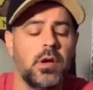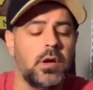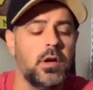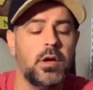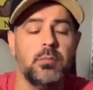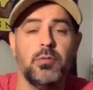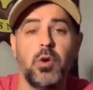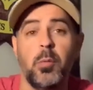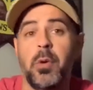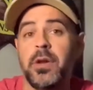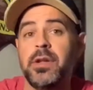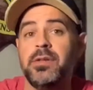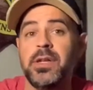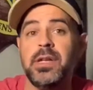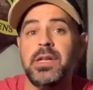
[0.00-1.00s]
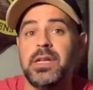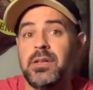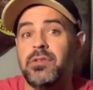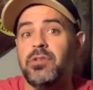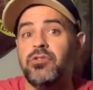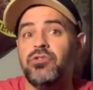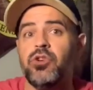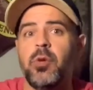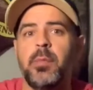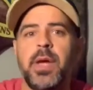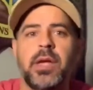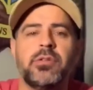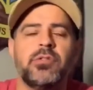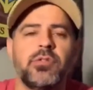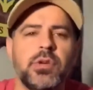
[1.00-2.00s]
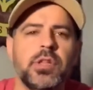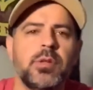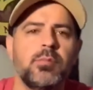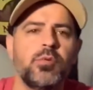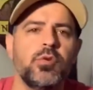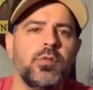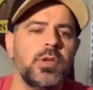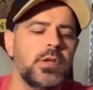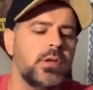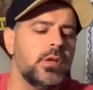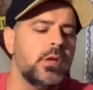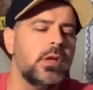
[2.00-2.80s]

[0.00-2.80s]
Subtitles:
No pun intended, he is the show master in the movie.